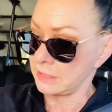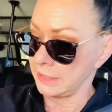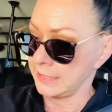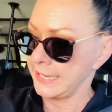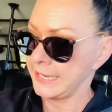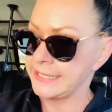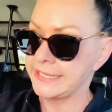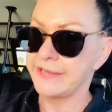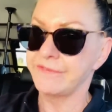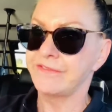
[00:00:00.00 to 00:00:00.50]

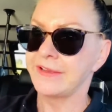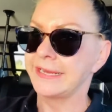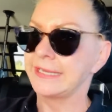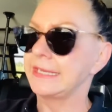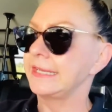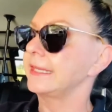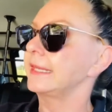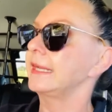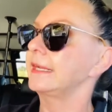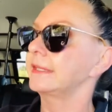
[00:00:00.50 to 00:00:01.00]
And they finally
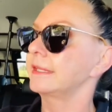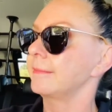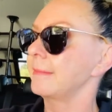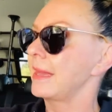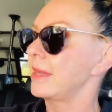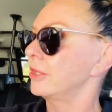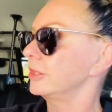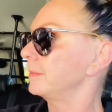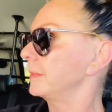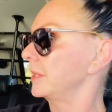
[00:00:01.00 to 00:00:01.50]
kicked them
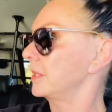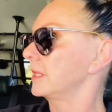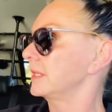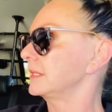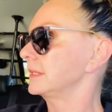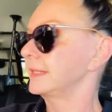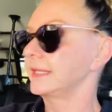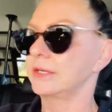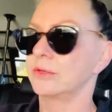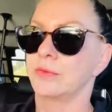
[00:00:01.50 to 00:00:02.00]
out because
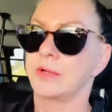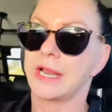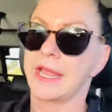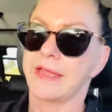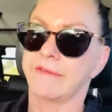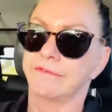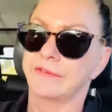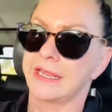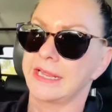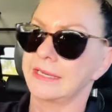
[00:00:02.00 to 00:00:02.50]
they don't want to
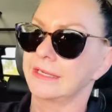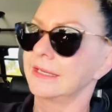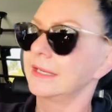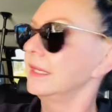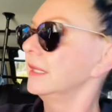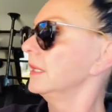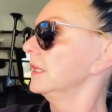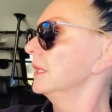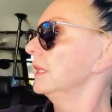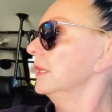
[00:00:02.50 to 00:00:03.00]
have that.
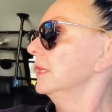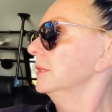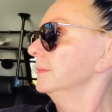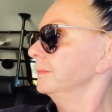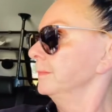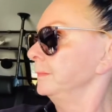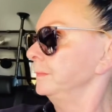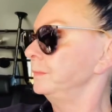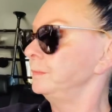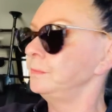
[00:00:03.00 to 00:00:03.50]

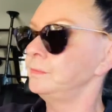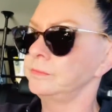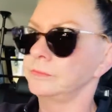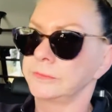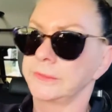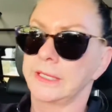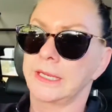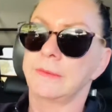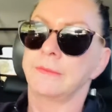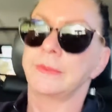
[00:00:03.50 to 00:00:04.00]

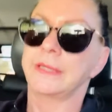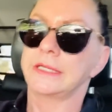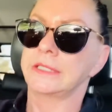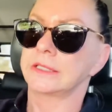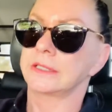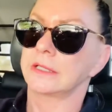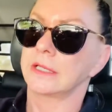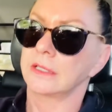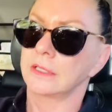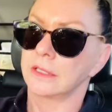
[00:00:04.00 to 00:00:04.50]
It makes
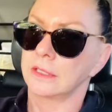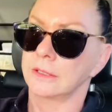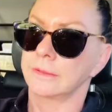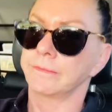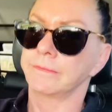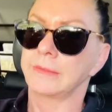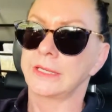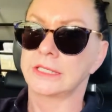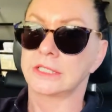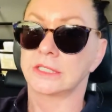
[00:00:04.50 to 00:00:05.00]

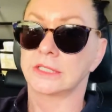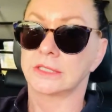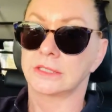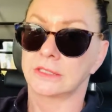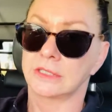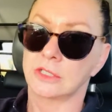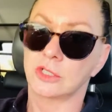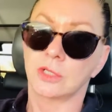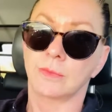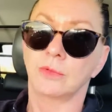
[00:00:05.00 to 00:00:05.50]
the
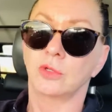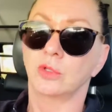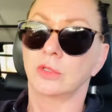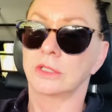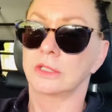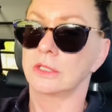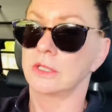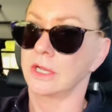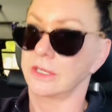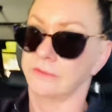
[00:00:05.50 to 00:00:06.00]
gym look
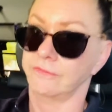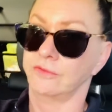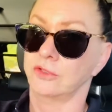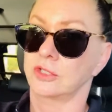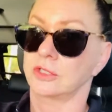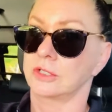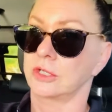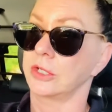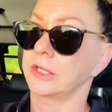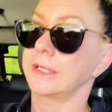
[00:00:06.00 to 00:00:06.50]
not
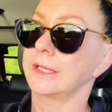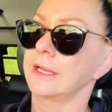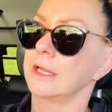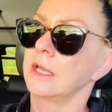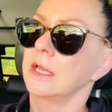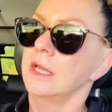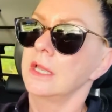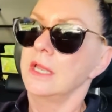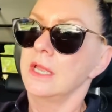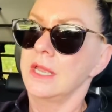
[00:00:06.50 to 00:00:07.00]
good.
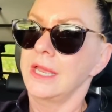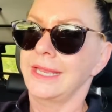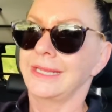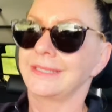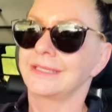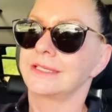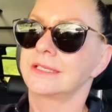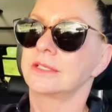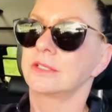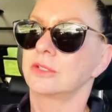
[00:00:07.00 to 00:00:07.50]

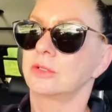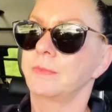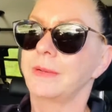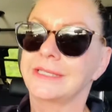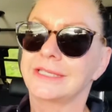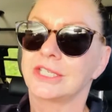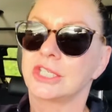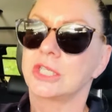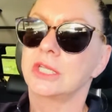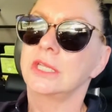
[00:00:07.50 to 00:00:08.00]
And so,
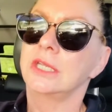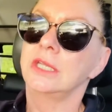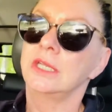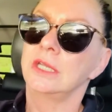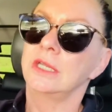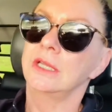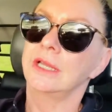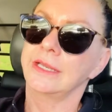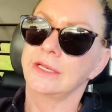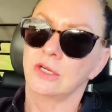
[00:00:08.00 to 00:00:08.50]
but
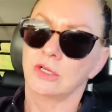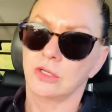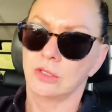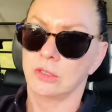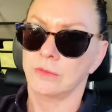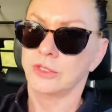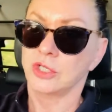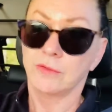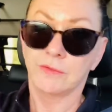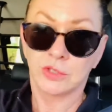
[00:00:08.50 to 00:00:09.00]
she
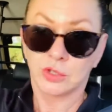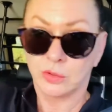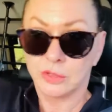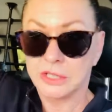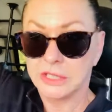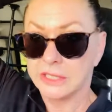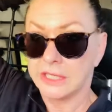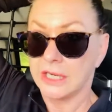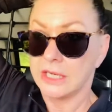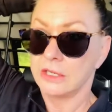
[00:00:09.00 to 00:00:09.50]
was so
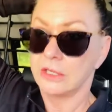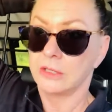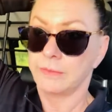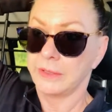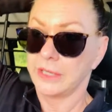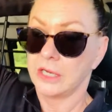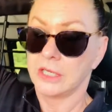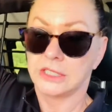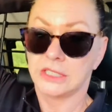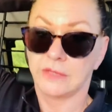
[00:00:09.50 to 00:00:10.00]
scared
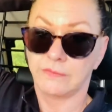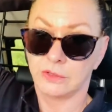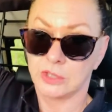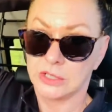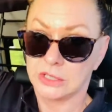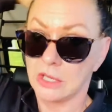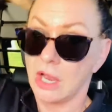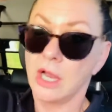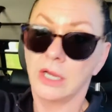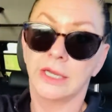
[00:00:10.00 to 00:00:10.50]
because he was
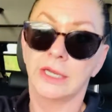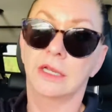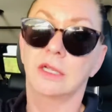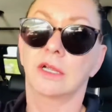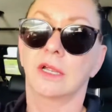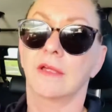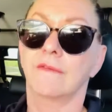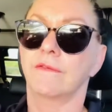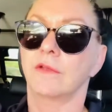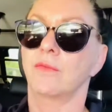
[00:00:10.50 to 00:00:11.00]
stalking her
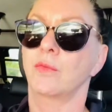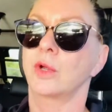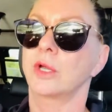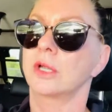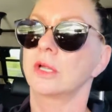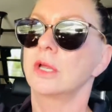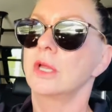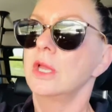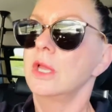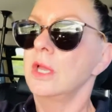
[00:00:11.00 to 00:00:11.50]
everywhere.
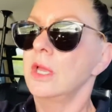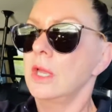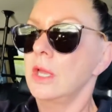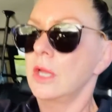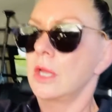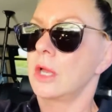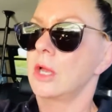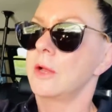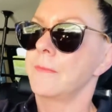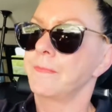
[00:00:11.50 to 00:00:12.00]

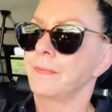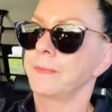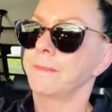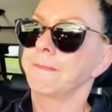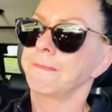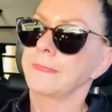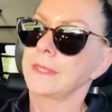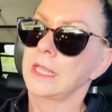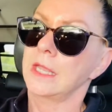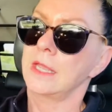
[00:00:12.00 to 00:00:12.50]

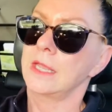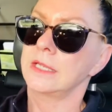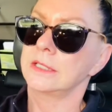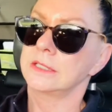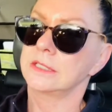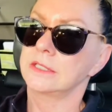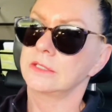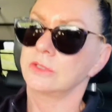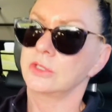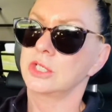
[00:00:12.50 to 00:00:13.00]
And
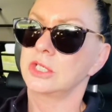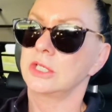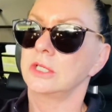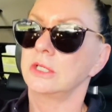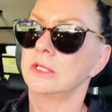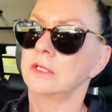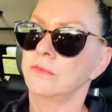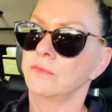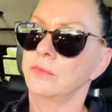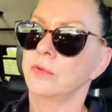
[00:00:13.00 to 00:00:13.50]
so she didn't